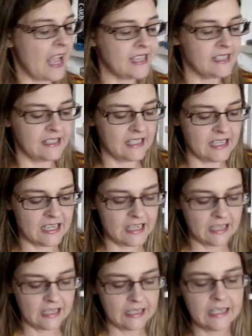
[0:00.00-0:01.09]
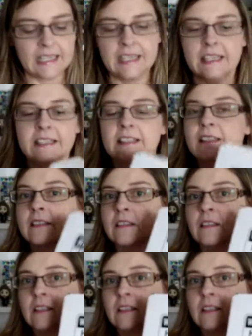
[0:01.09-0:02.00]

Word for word: I see is